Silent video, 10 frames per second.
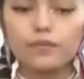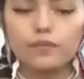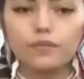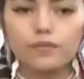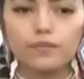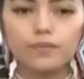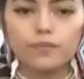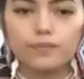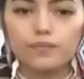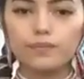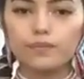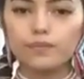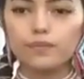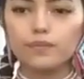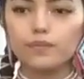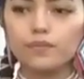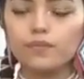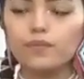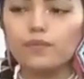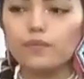
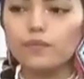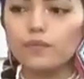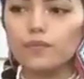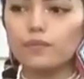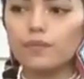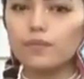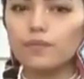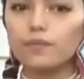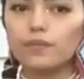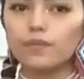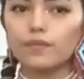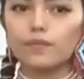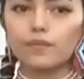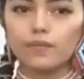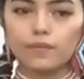[no speech]